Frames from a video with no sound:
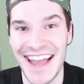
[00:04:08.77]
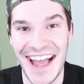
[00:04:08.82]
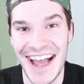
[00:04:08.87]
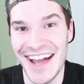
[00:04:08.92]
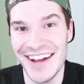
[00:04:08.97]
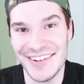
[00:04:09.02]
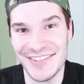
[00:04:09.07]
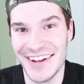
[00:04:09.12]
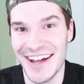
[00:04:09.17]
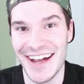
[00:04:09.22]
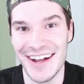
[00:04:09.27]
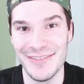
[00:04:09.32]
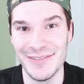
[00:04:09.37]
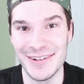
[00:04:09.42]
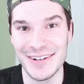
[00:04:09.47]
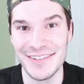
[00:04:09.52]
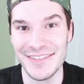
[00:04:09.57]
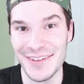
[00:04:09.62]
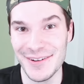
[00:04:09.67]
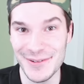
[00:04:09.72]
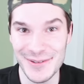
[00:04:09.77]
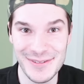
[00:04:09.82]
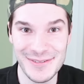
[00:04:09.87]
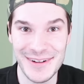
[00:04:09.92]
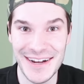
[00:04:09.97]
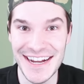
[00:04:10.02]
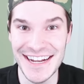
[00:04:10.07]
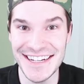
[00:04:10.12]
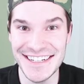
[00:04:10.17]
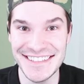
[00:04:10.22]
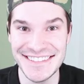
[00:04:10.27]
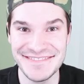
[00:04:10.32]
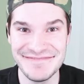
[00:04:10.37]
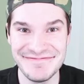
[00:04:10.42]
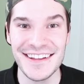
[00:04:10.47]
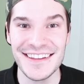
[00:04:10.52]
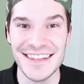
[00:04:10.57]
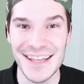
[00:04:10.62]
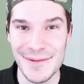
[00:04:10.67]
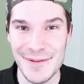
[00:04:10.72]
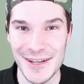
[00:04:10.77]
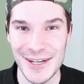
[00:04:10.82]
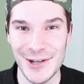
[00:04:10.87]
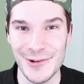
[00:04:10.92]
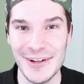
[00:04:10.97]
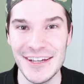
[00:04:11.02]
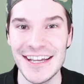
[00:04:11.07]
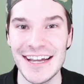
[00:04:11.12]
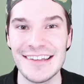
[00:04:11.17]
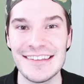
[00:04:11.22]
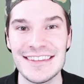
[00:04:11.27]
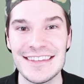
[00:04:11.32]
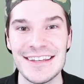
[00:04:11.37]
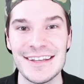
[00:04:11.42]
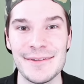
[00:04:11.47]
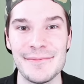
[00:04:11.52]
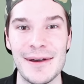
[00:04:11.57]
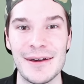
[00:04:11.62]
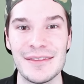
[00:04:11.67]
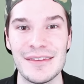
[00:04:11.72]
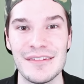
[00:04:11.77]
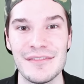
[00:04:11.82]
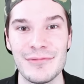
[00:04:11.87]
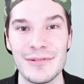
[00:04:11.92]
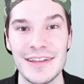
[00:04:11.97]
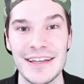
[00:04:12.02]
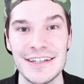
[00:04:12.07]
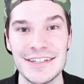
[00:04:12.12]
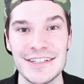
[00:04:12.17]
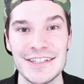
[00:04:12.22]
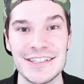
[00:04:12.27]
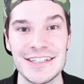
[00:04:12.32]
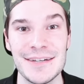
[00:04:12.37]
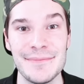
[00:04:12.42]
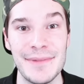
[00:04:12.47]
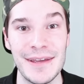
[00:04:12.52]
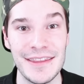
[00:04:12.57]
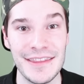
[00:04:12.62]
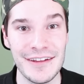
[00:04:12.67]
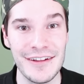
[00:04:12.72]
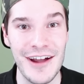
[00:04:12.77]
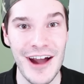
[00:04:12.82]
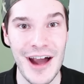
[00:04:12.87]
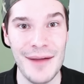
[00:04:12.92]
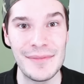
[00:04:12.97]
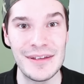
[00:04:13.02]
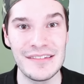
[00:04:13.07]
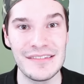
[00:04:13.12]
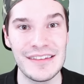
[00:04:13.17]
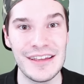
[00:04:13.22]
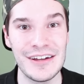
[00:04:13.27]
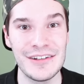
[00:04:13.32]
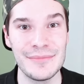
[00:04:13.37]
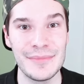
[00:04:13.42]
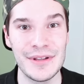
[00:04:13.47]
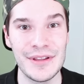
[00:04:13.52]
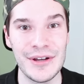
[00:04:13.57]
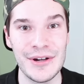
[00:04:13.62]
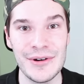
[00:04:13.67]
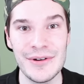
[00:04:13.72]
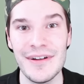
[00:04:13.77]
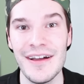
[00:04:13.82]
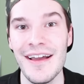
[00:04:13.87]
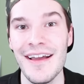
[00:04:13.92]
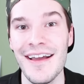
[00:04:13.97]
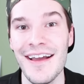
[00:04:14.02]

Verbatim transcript: I don't have one of those, right? Let me know what you guys think about this relationship in the comments down below.